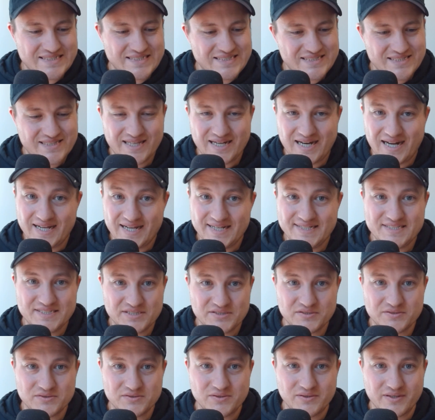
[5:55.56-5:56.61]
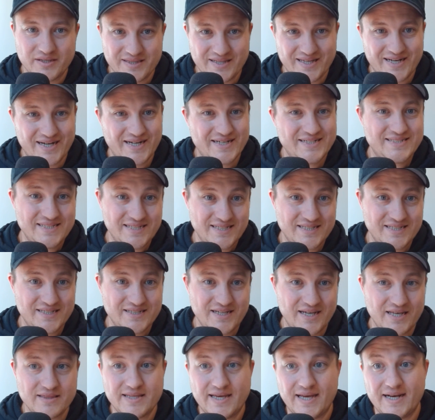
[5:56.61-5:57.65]
that I do and that I did
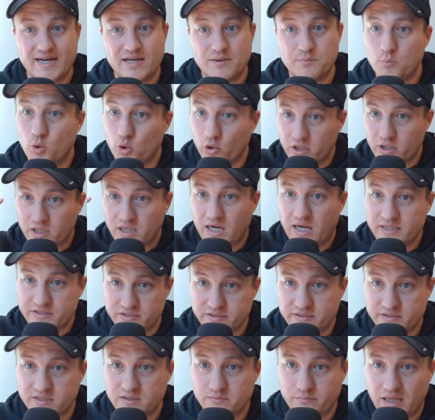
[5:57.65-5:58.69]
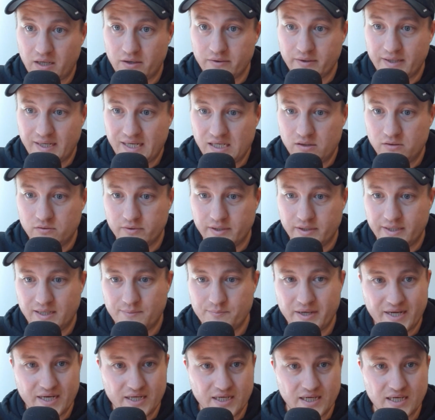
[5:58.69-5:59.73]
and that I'm more conscious about now, right? I'm
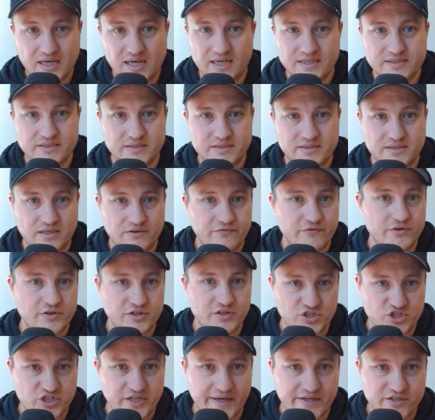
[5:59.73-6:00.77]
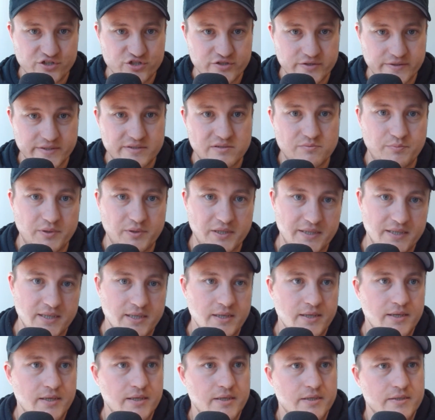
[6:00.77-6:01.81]
making a conscious effort to change this, but
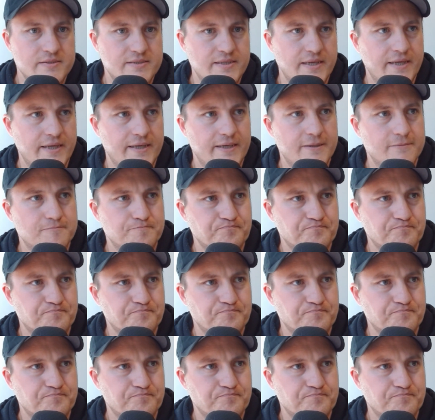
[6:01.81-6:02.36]
say